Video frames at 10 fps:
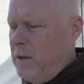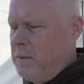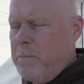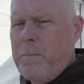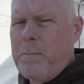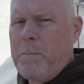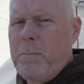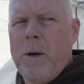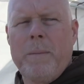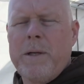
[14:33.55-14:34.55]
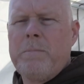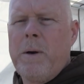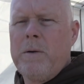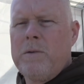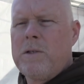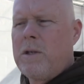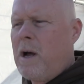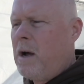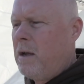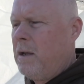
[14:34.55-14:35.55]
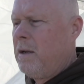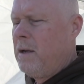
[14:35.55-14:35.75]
It's pretty much bone stock.